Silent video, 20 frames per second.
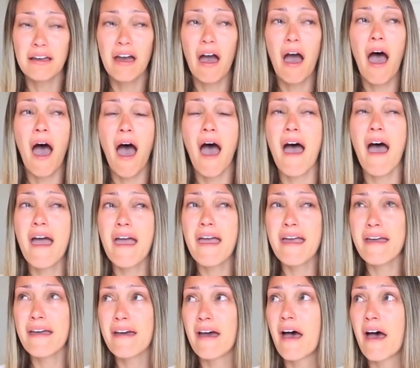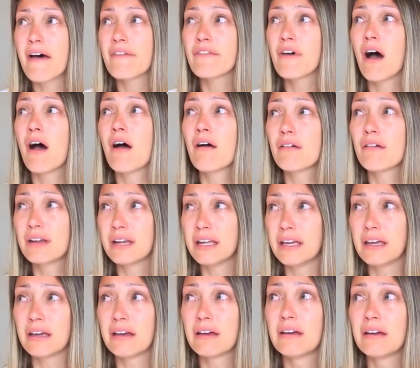Like, I have
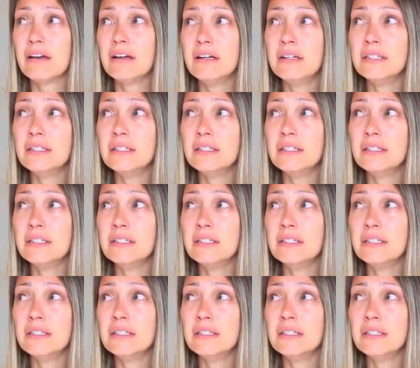already